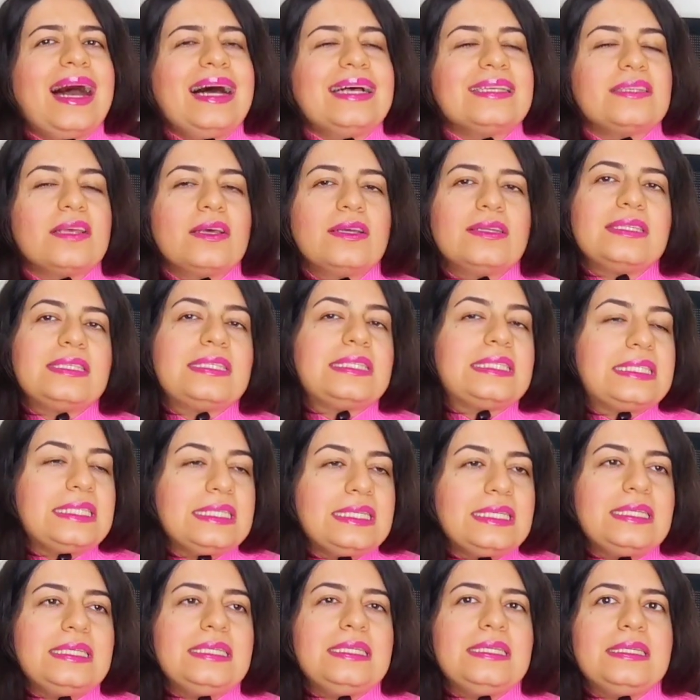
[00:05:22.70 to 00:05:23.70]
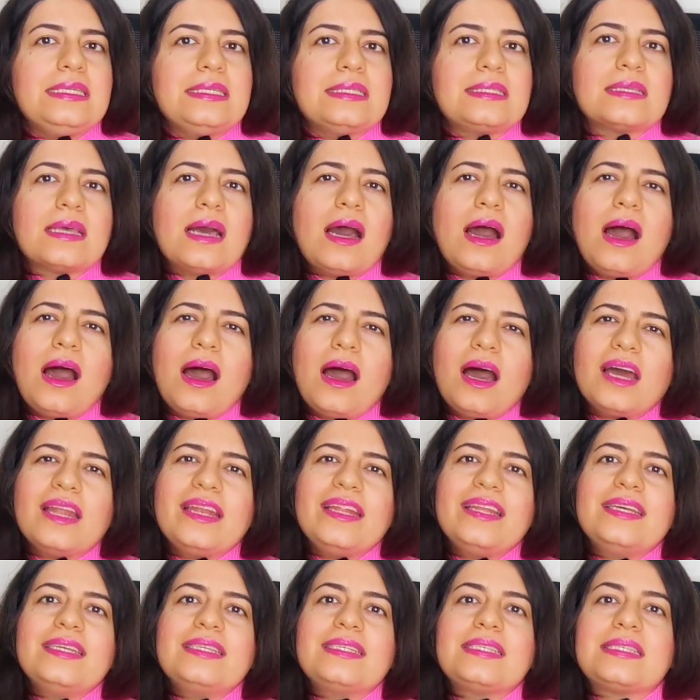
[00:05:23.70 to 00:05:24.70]
As I see it,
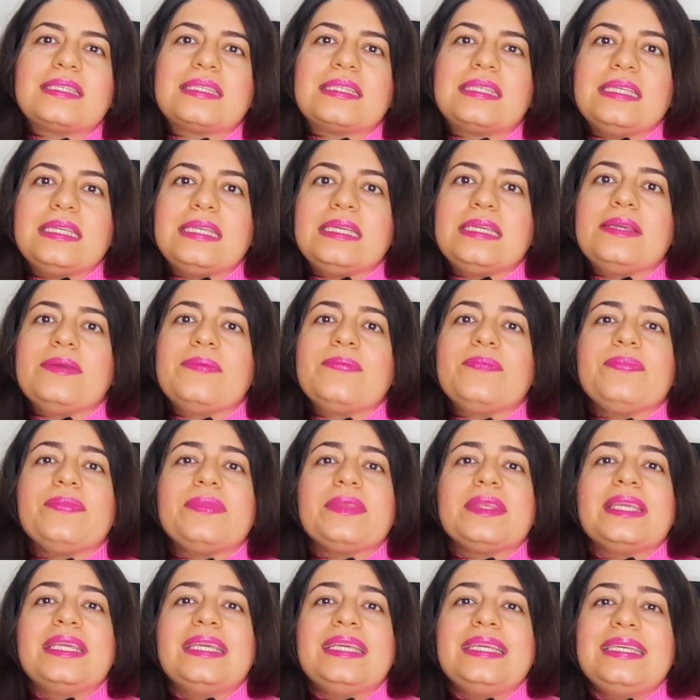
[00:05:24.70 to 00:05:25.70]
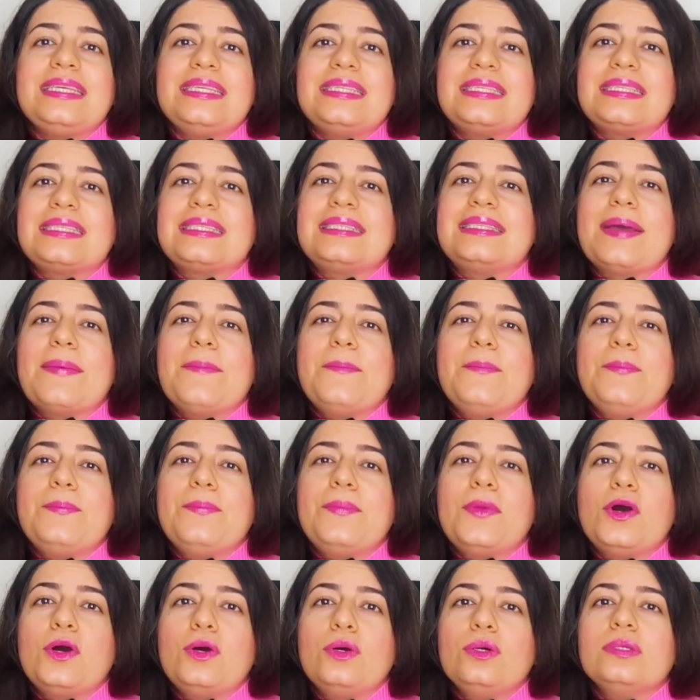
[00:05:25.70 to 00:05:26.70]
honesty is the
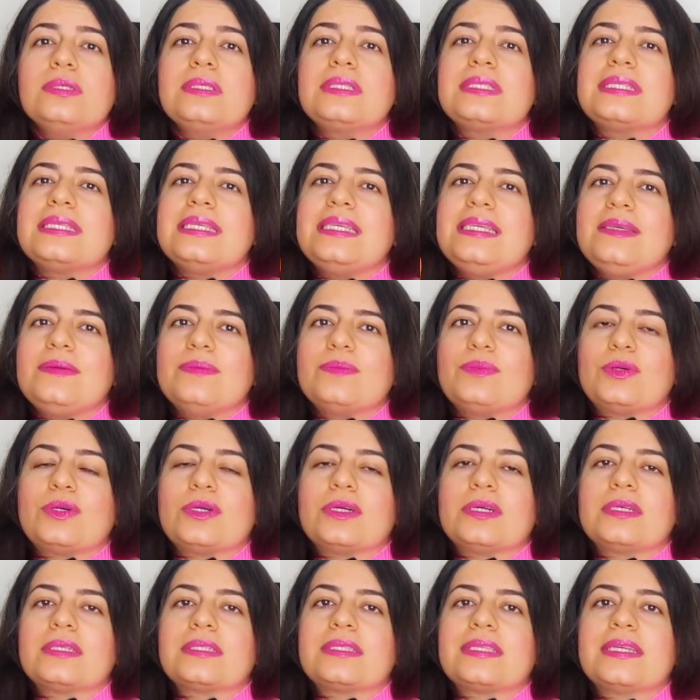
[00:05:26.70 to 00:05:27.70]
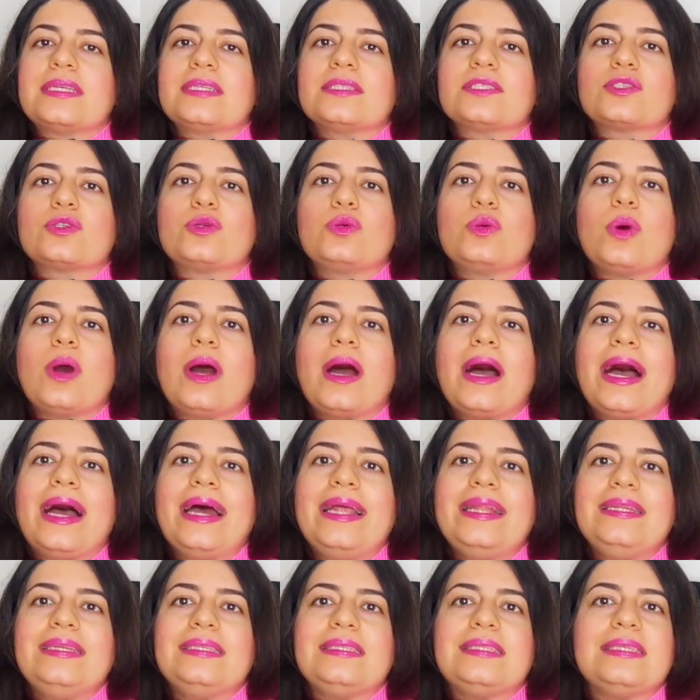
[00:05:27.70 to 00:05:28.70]
most important
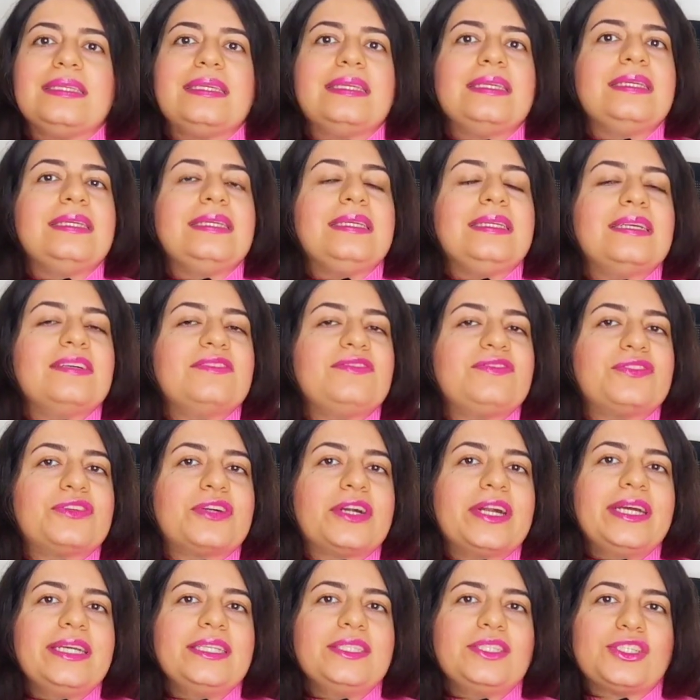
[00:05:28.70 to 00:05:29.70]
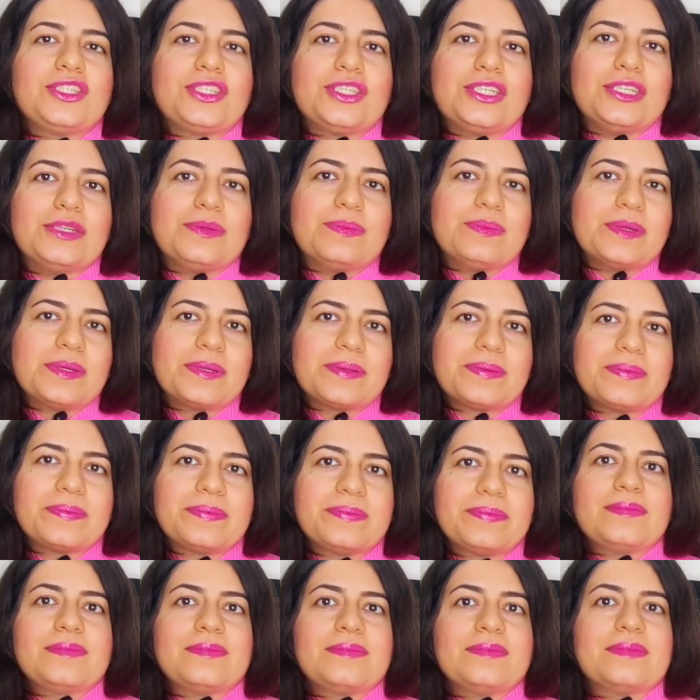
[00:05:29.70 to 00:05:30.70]
quality in a friendship.
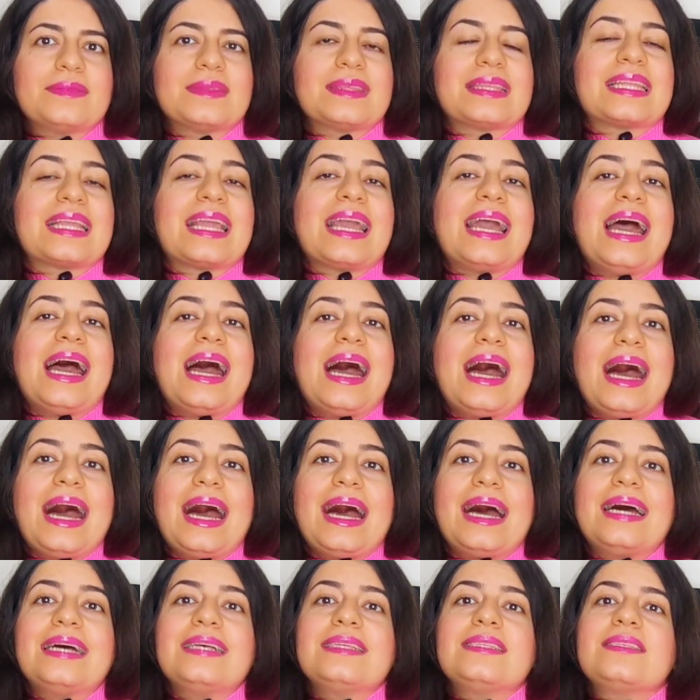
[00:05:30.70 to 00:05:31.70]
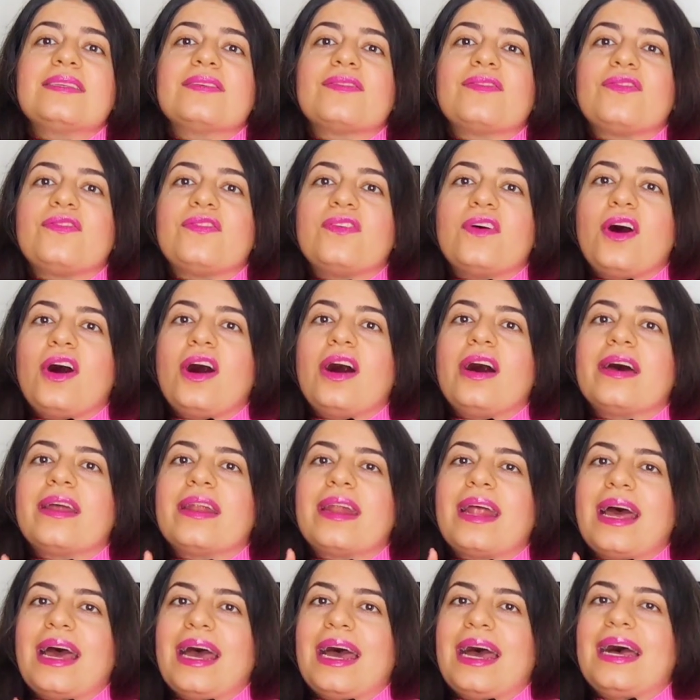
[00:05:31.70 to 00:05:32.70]
As
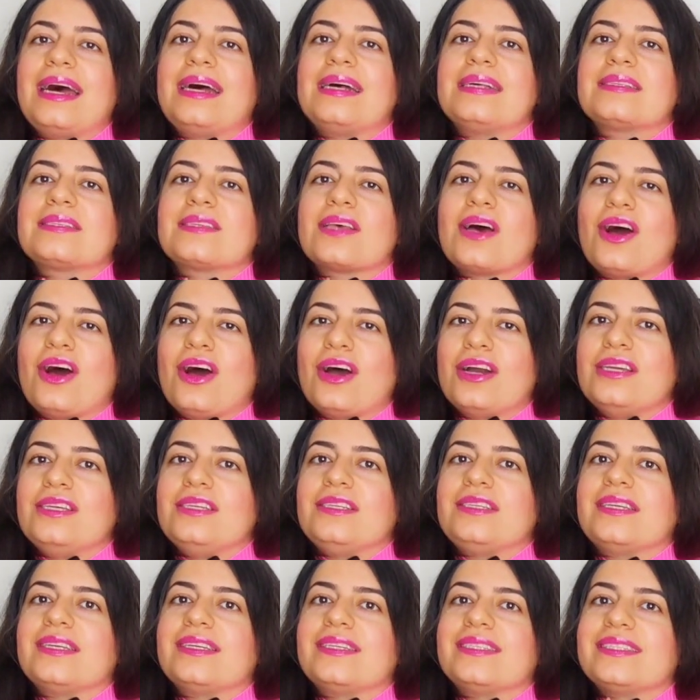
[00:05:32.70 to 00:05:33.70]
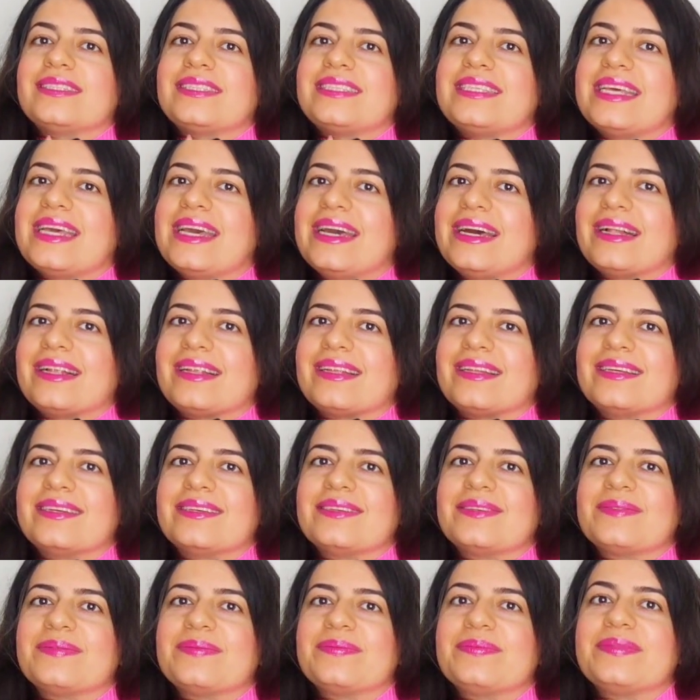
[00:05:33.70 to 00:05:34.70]
far as I can tell
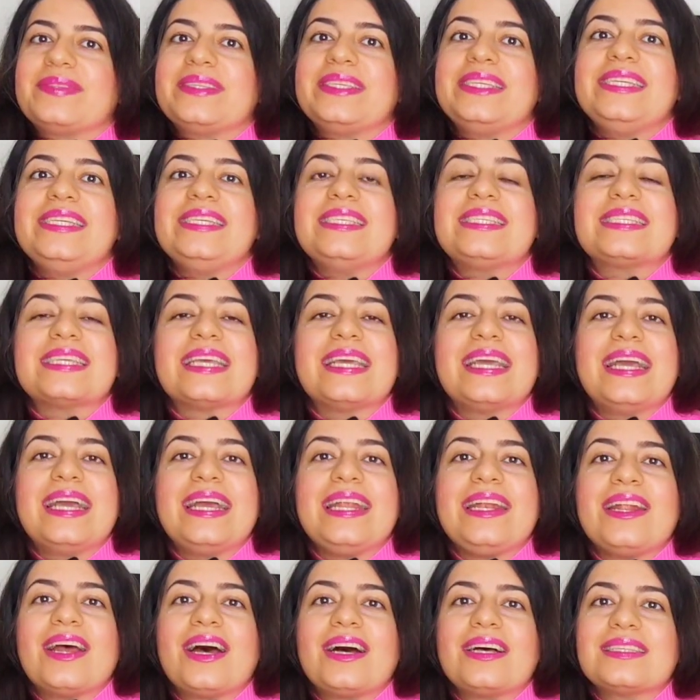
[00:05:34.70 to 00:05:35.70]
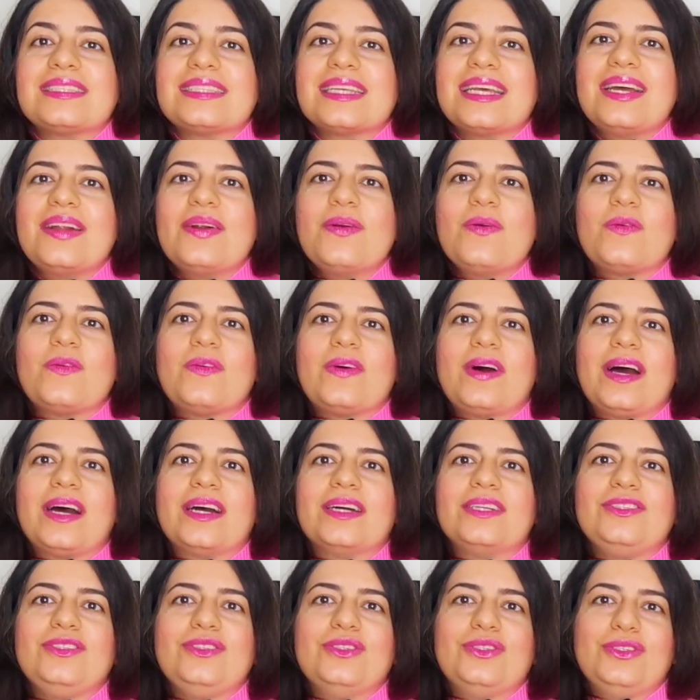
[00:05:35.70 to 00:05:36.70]
is another
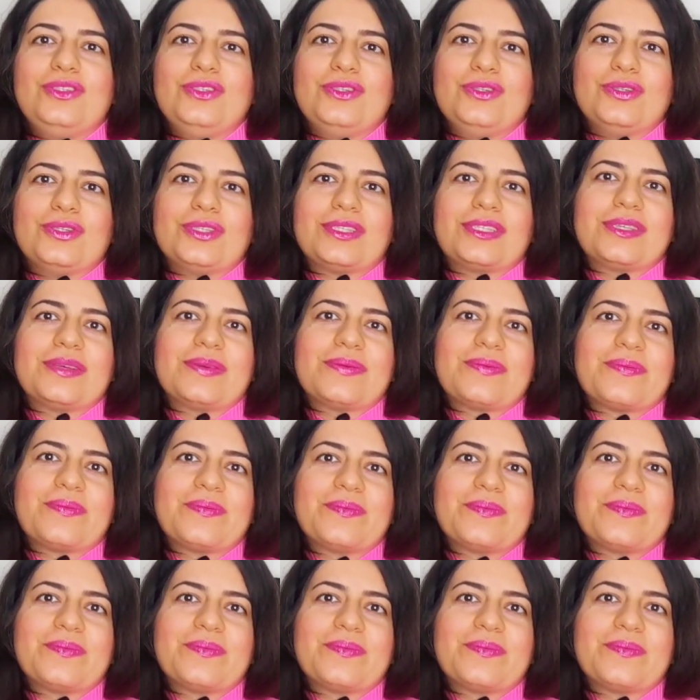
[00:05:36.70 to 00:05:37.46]
one you use.